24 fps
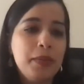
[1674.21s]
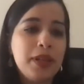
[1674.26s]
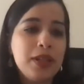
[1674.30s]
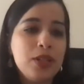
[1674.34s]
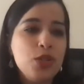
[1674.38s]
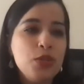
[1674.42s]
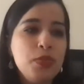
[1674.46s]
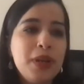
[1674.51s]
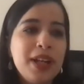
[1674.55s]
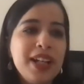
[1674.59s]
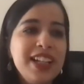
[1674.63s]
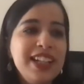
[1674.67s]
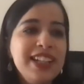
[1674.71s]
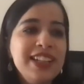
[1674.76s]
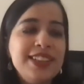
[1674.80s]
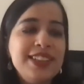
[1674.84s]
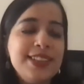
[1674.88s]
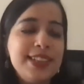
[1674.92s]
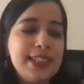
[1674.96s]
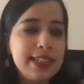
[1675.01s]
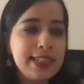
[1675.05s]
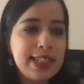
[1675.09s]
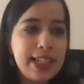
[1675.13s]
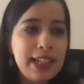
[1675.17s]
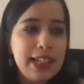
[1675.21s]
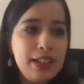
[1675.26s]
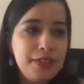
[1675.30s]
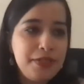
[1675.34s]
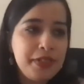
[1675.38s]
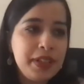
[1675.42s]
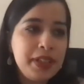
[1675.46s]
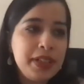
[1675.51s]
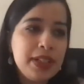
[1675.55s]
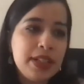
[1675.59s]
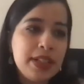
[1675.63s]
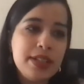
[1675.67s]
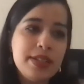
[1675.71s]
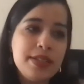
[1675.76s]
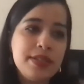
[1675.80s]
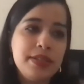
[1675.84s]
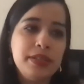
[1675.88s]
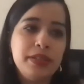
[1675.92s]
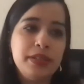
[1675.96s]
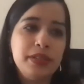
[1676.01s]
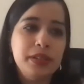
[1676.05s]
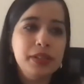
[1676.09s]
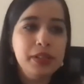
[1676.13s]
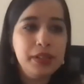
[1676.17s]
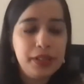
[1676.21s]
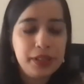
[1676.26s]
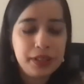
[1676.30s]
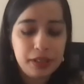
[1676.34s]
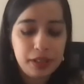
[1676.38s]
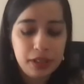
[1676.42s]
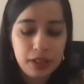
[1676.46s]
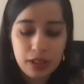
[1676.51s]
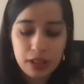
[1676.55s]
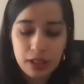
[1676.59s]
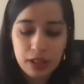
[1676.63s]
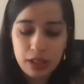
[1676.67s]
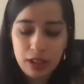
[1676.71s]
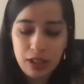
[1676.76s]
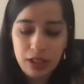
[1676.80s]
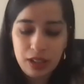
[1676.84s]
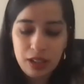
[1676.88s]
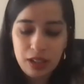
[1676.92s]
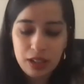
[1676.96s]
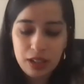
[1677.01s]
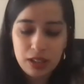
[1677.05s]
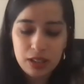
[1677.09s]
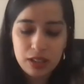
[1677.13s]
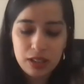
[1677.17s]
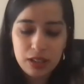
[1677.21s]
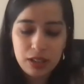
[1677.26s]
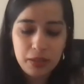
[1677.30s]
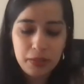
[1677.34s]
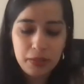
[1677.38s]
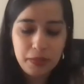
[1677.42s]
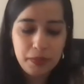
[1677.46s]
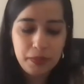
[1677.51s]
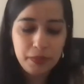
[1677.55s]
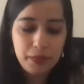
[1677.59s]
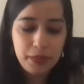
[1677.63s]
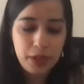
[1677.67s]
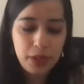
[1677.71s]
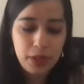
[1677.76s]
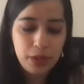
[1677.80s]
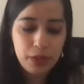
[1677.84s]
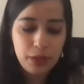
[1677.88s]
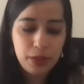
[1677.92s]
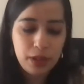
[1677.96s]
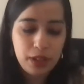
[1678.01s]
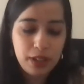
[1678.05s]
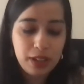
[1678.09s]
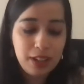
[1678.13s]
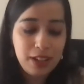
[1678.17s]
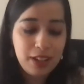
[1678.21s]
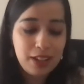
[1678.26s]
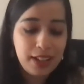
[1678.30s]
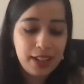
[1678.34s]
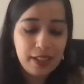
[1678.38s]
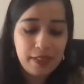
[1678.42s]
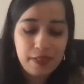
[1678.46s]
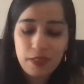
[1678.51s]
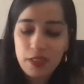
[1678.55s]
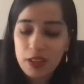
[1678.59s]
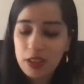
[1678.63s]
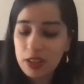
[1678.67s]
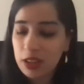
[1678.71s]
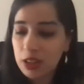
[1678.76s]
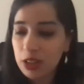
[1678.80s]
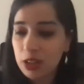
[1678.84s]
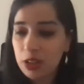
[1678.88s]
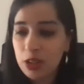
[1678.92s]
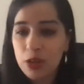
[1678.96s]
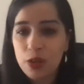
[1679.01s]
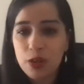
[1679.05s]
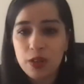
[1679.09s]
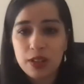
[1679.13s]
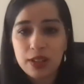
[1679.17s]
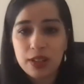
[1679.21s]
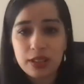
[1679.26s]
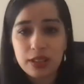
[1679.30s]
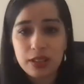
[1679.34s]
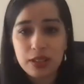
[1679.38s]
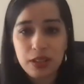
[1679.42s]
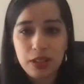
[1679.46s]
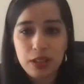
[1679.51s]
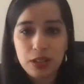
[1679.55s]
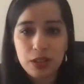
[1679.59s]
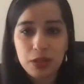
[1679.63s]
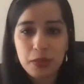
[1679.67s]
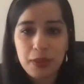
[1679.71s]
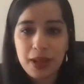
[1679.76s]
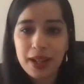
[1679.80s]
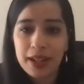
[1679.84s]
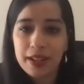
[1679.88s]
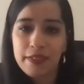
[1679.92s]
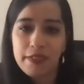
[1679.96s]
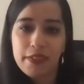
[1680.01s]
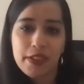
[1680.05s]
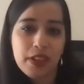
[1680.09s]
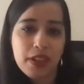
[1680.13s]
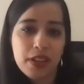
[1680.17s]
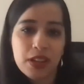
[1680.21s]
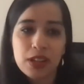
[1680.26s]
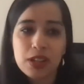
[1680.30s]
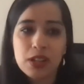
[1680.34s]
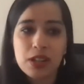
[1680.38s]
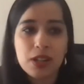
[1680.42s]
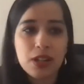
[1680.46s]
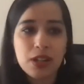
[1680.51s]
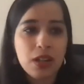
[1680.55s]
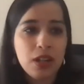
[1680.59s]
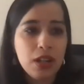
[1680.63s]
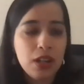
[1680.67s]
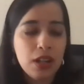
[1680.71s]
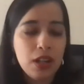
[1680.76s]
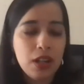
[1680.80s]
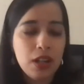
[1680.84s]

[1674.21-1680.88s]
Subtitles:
And so by itself, it isn't, a great thing or bad thing.